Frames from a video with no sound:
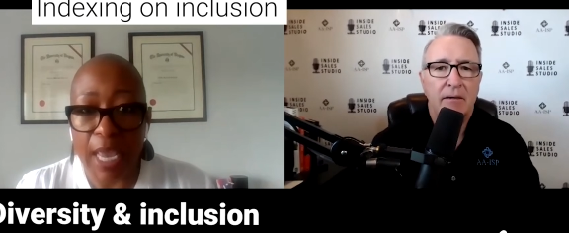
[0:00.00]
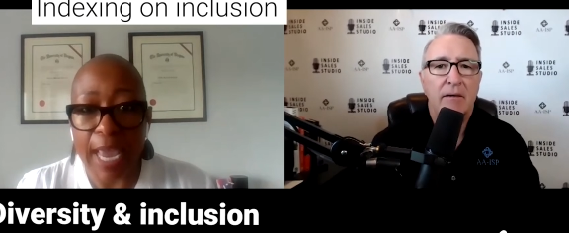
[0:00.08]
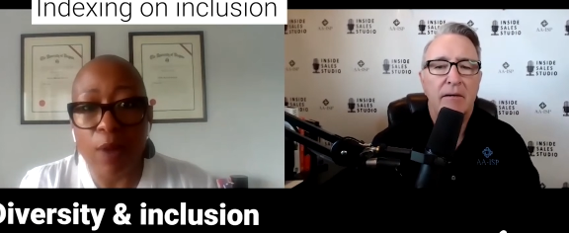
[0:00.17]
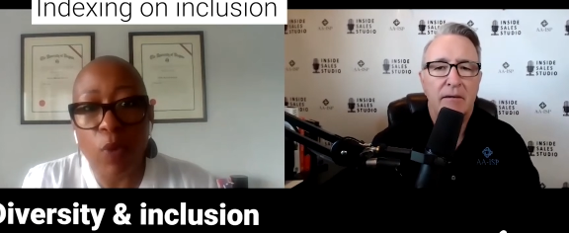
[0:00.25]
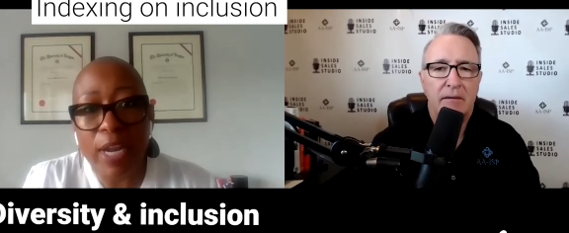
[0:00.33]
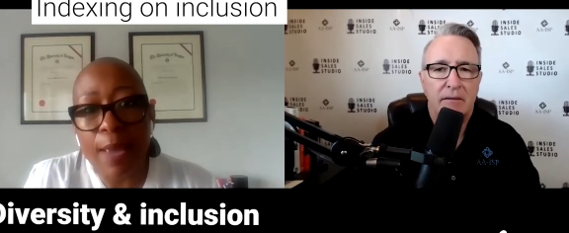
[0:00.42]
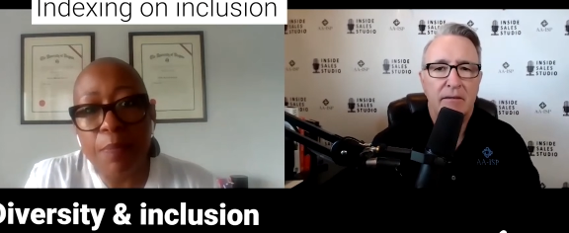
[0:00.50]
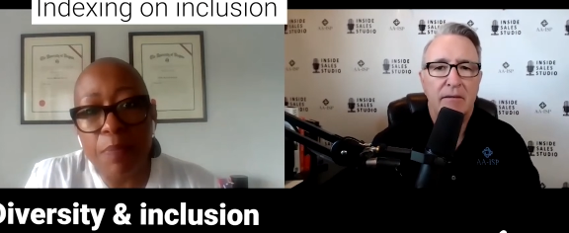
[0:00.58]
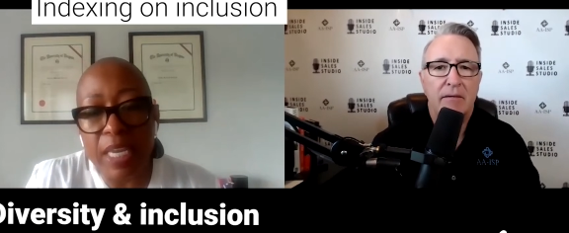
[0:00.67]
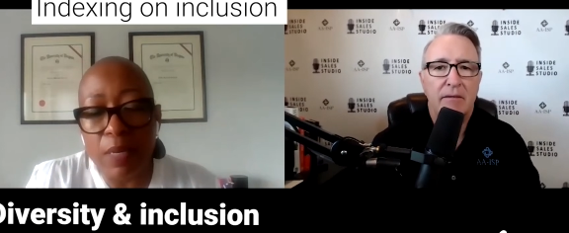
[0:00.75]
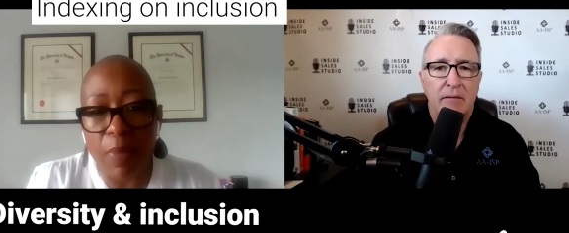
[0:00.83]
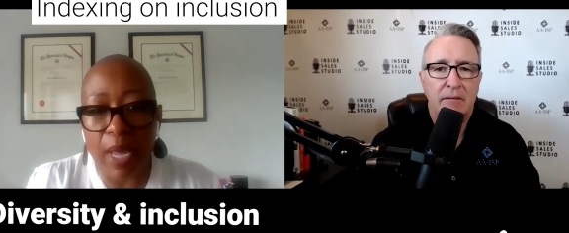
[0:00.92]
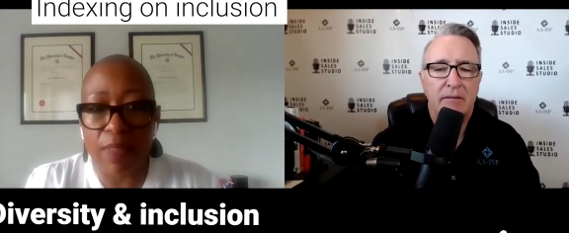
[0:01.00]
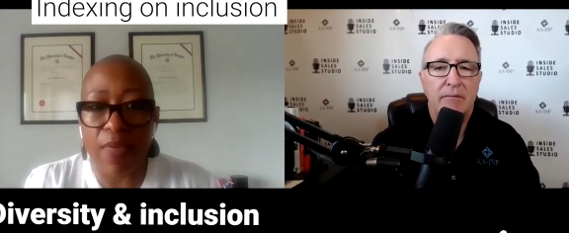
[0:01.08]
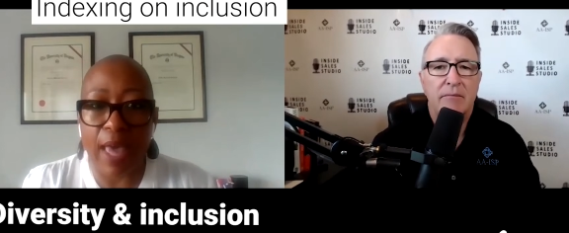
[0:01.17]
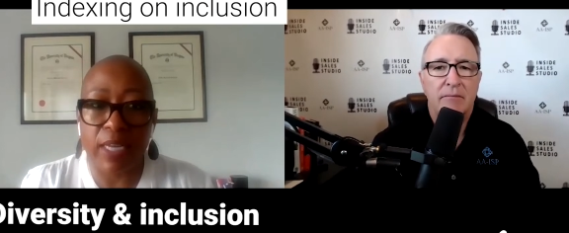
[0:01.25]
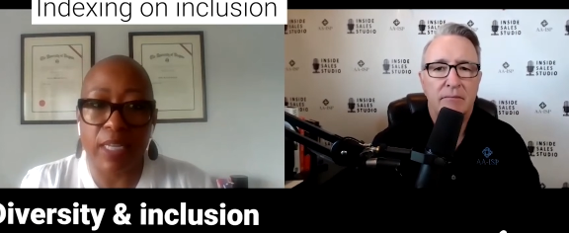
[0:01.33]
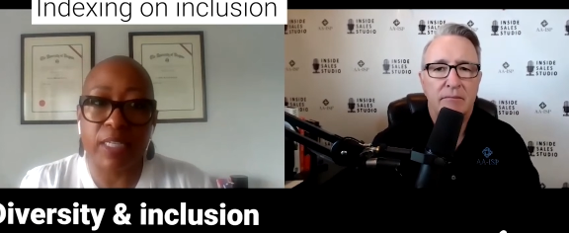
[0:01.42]
Speaker 1: And what I mean by
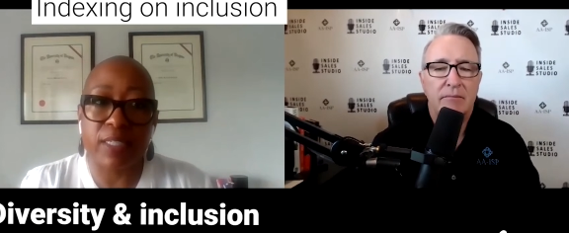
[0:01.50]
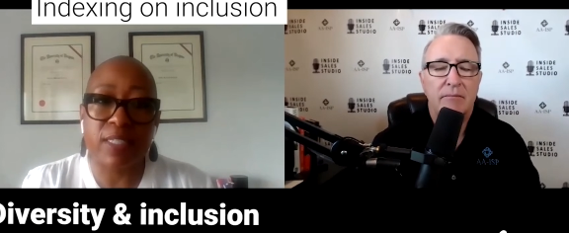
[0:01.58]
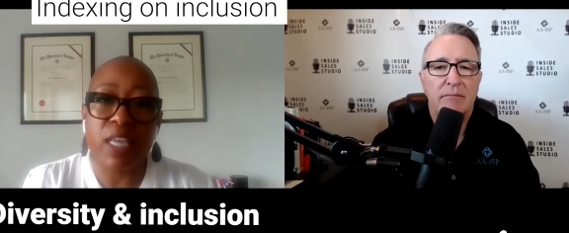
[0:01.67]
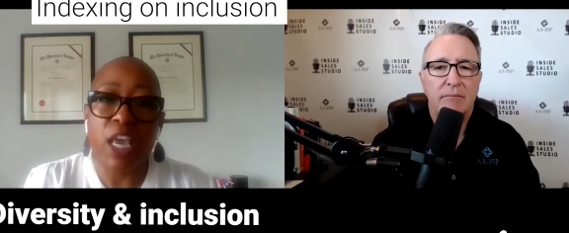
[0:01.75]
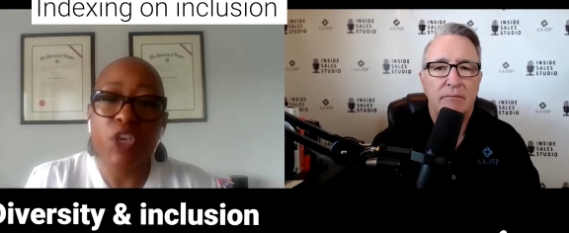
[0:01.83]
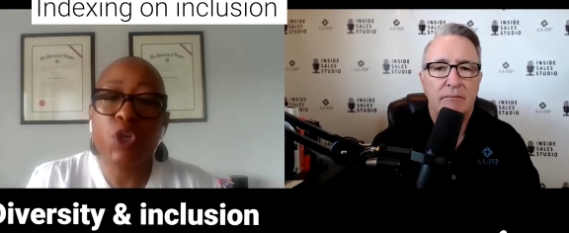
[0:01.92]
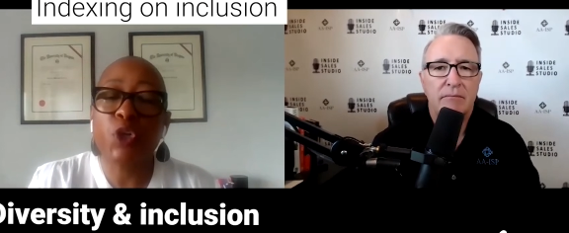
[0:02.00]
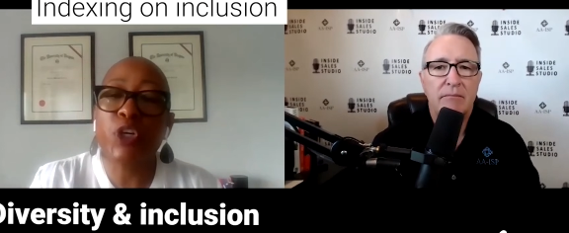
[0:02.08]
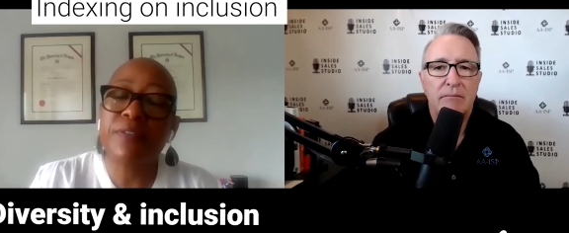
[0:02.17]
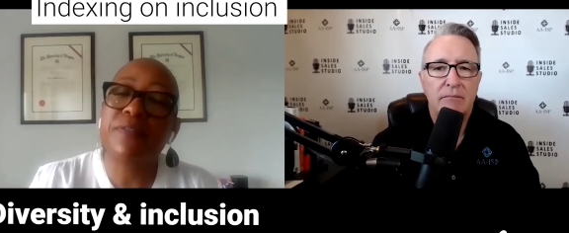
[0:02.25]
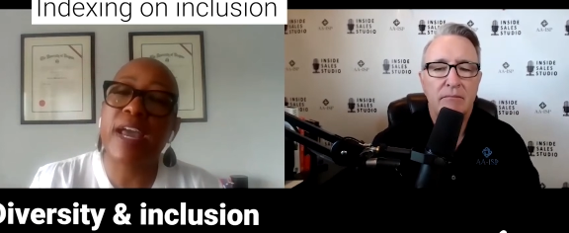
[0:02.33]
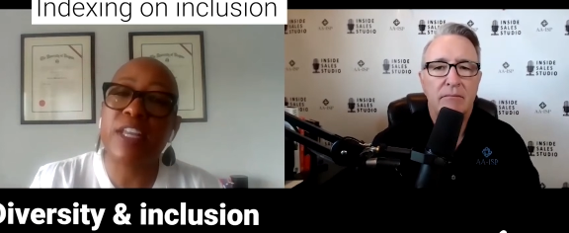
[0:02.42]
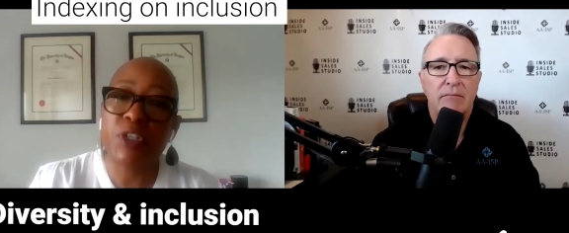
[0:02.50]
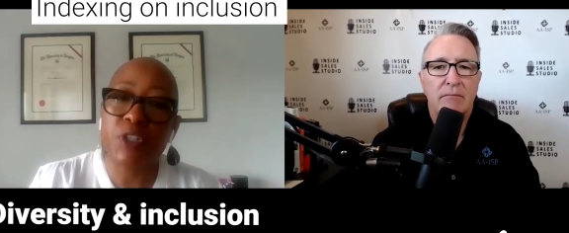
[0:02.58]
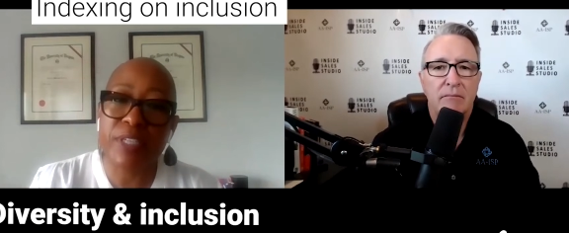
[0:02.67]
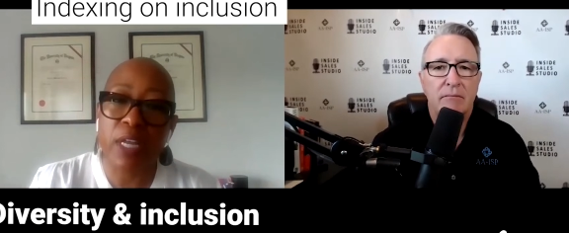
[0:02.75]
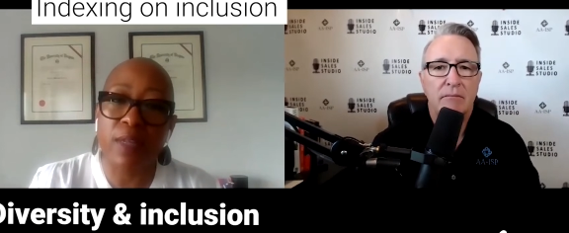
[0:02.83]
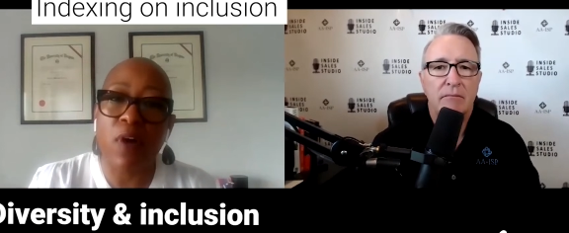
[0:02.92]
that is you're going to find
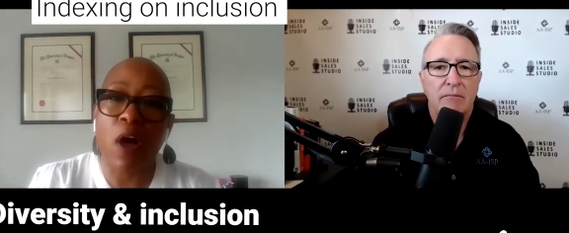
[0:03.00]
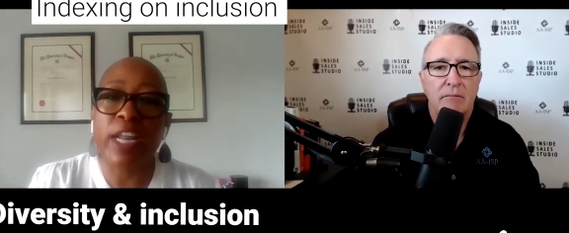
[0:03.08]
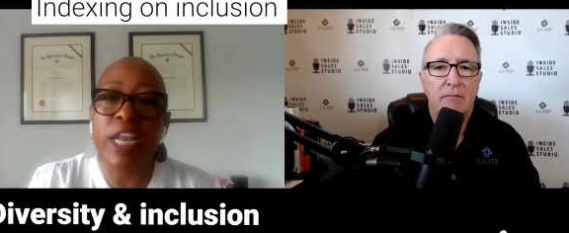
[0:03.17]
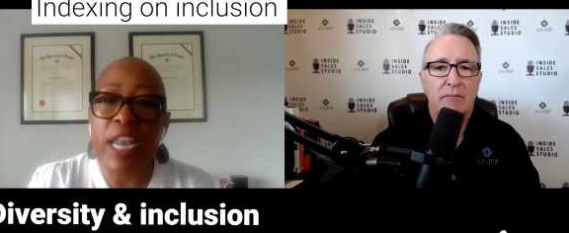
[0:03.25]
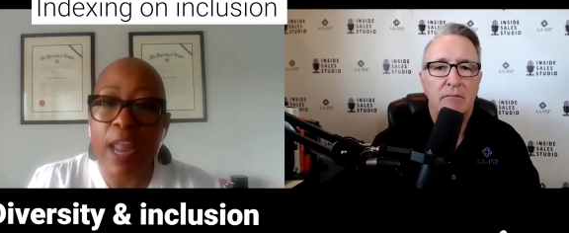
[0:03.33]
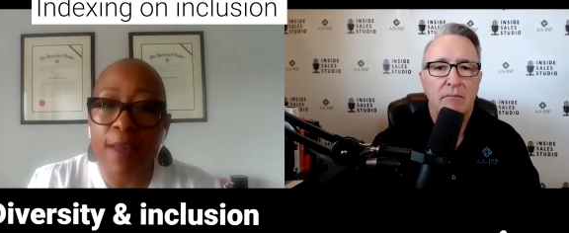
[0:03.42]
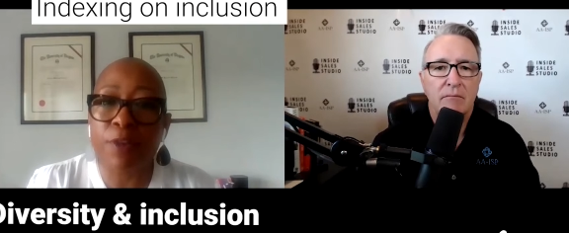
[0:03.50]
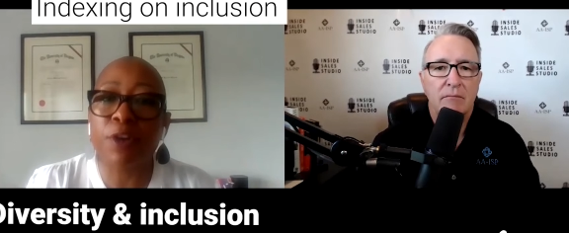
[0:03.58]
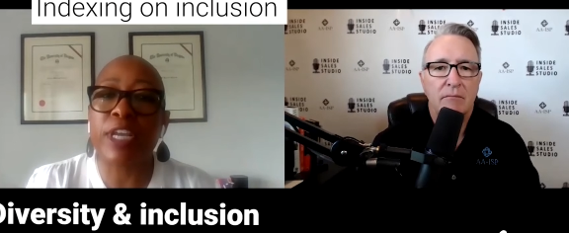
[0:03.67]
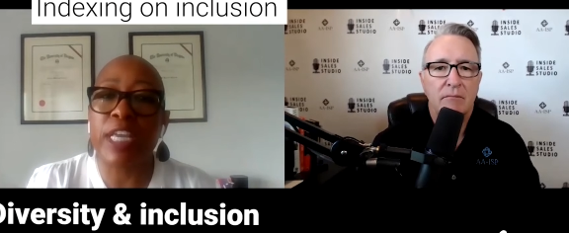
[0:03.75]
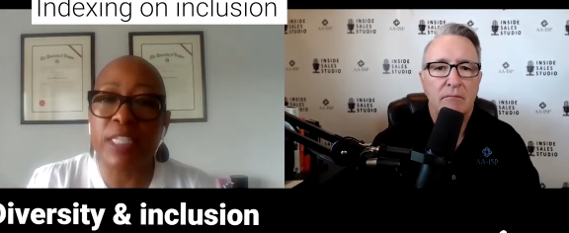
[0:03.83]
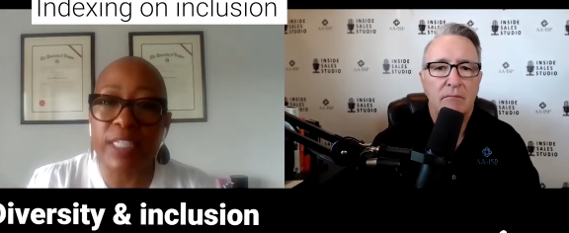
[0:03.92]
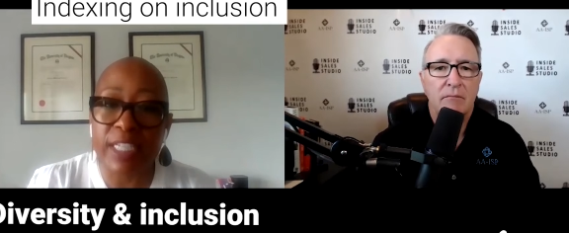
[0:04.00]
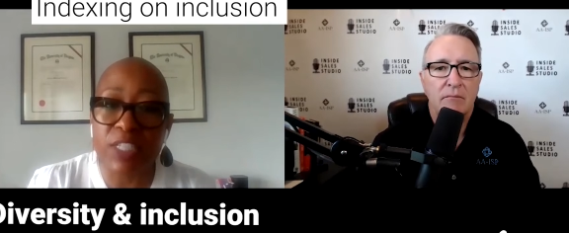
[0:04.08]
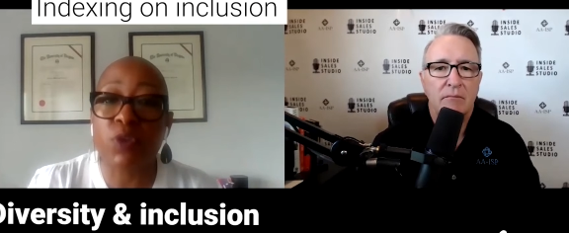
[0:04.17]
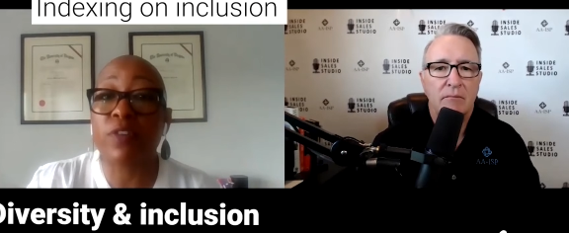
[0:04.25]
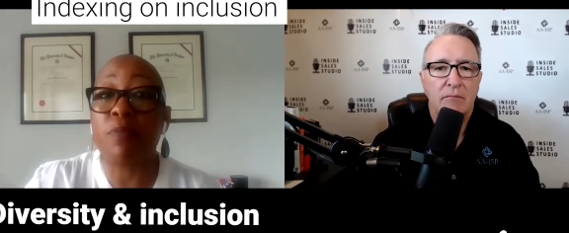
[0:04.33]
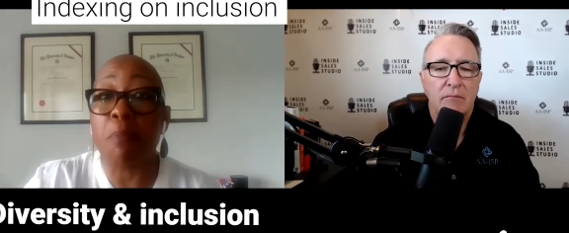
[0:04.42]
yourself on a never ending
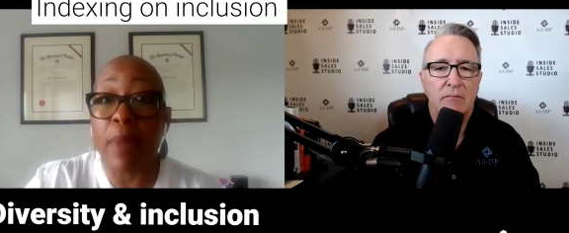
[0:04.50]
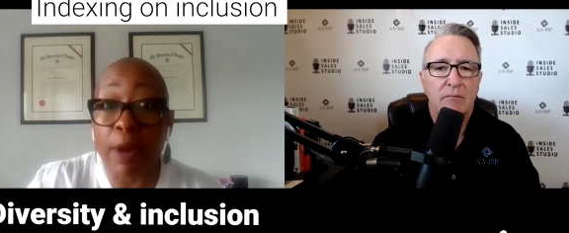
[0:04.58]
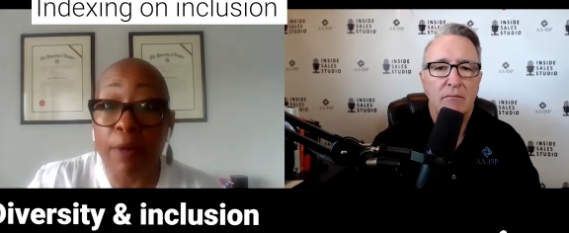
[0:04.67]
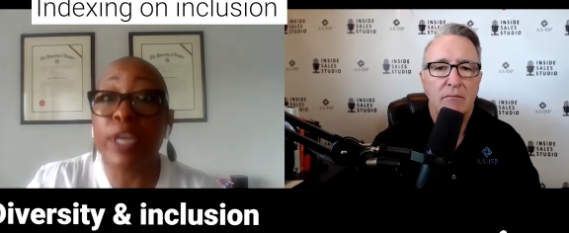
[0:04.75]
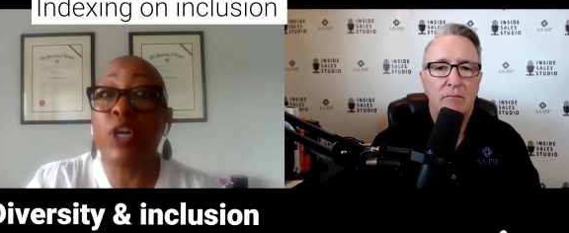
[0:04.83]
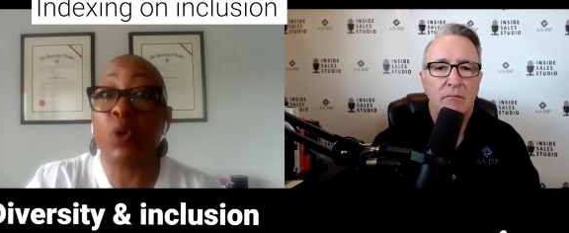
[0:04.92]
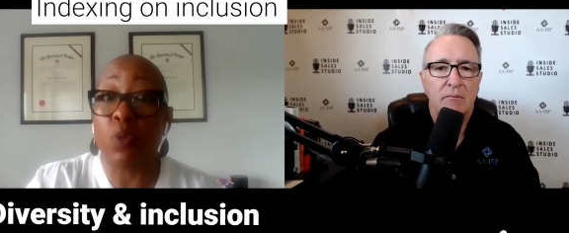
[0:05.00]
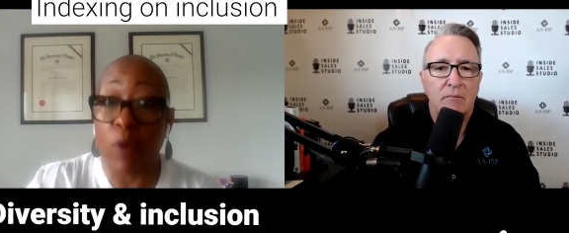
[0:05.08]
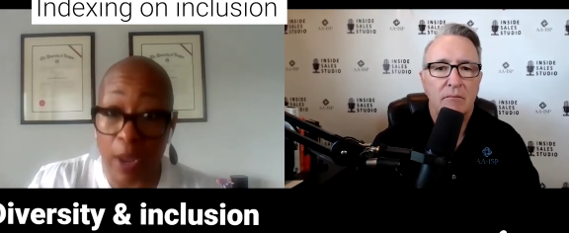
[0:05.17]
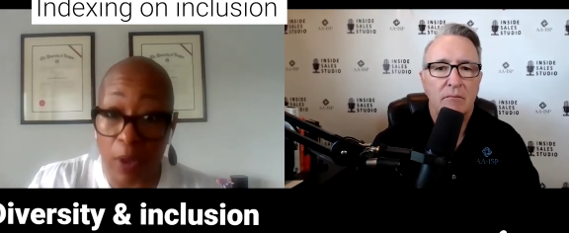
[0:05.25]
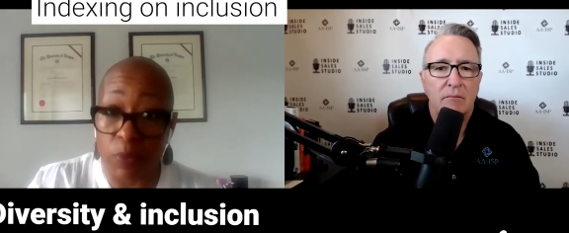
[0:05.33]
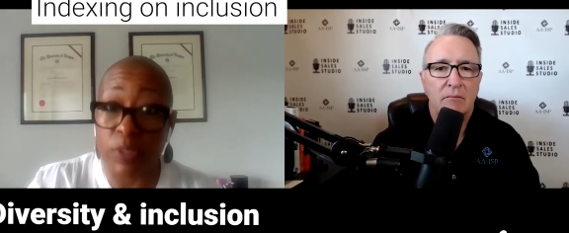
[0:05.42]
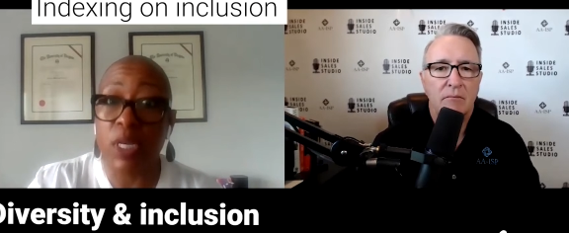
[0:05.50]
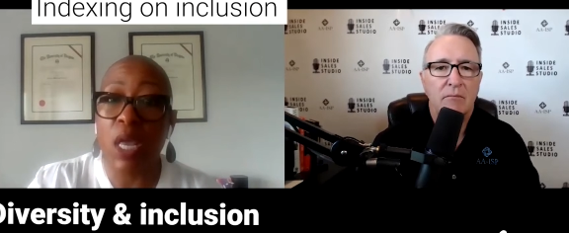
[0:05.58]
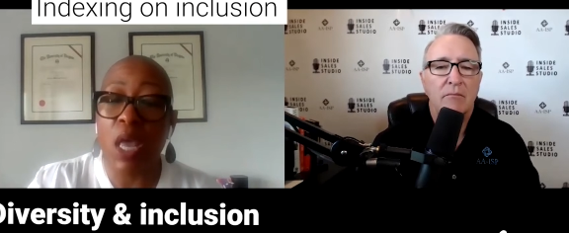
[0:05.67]
sort of merry-go-round